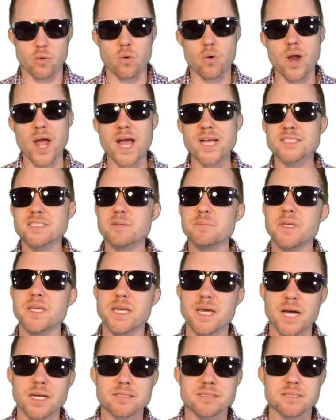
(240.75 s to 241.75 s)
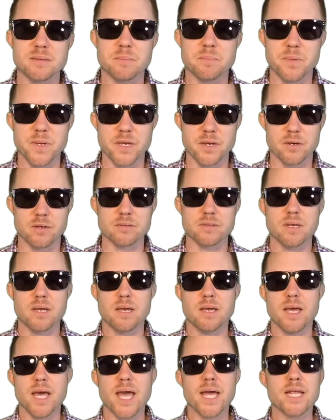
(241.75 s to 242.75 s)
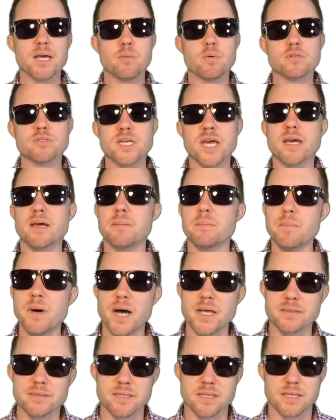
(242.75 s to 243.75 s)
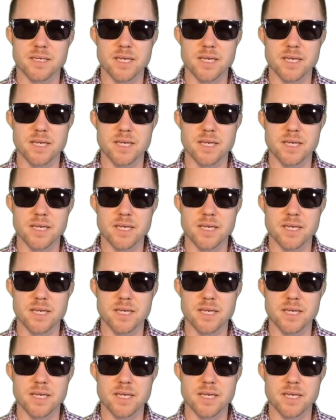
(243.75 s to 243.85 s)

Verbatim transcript: or has to be custom built and it will take a month to